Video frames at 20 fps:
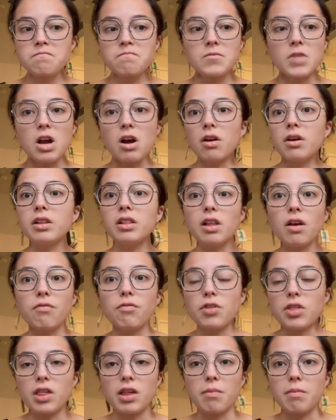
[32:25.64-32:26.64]
are in love
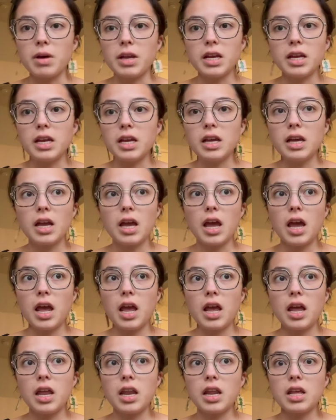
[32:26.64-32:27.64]
with somebody,
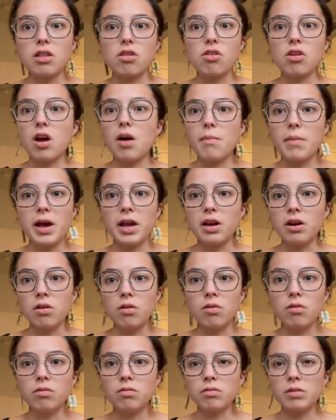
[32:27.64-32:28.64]
and it's not by your
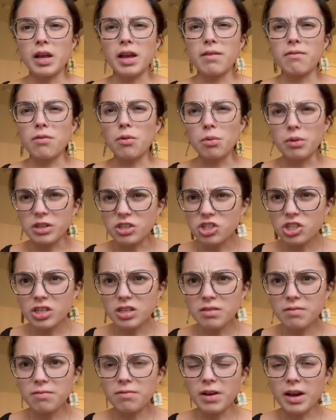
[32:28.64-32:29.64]
own, like,
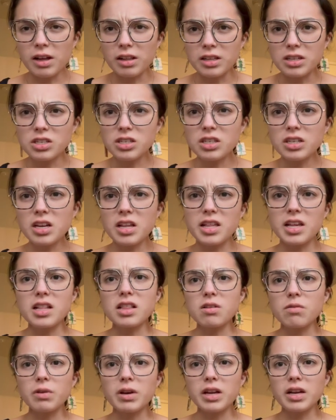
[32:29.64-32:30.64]
volition, is that
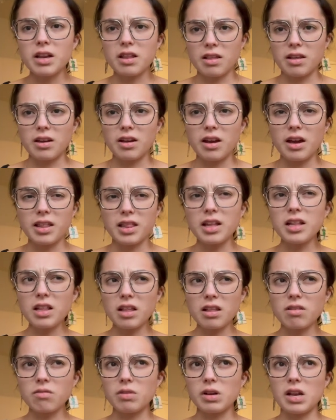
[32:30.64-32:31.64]
the way to say it? I think that's
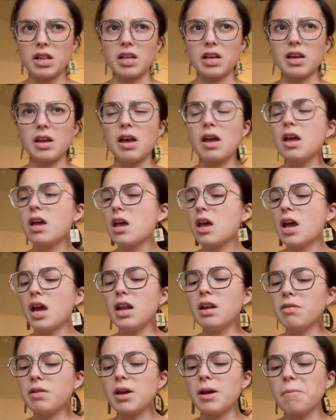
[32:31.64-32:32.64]
the way to say it.
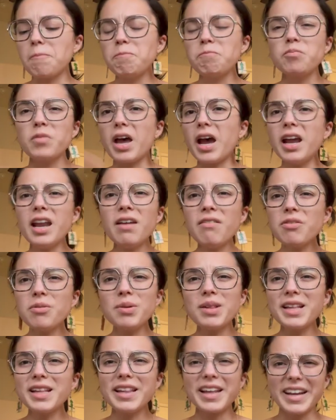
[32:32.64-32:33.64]
Anyway, I never
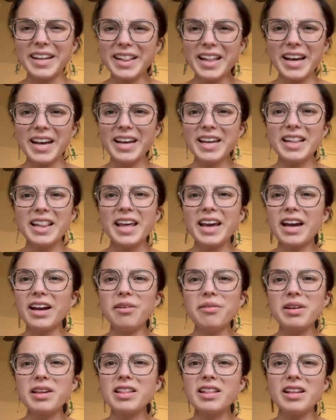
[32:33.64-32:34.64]
really liked that. Like, I
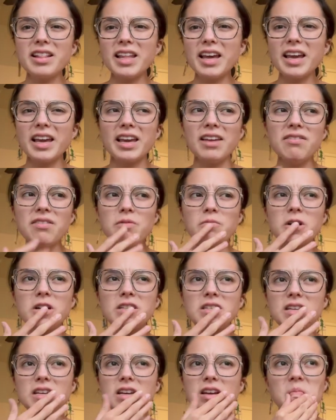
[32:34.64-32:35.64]
always thought, like, even
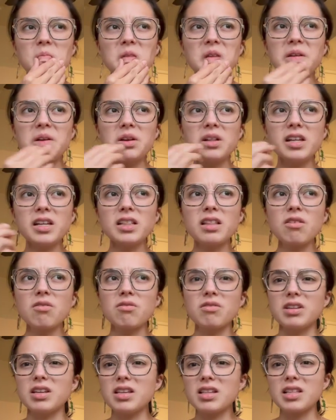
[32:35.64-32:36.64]
watching, you know, like,
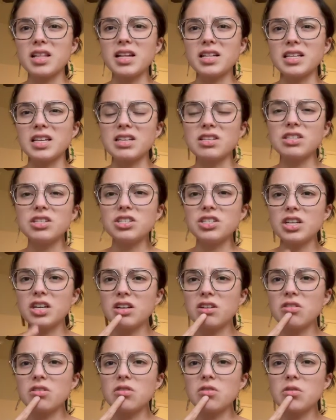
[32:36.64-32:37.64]
that Disney
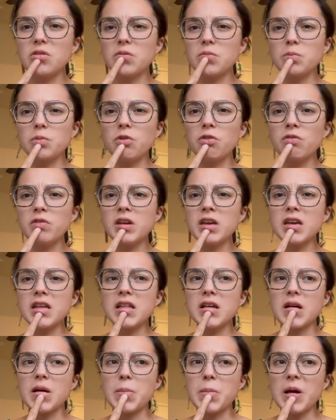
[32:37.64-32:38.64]
Channel movie
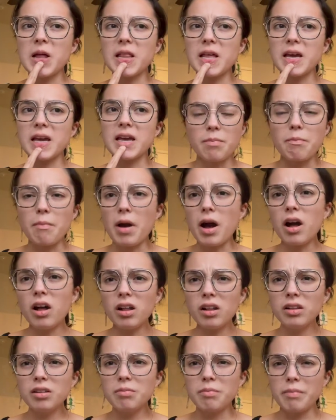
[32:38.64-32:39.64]
about, like, Mal,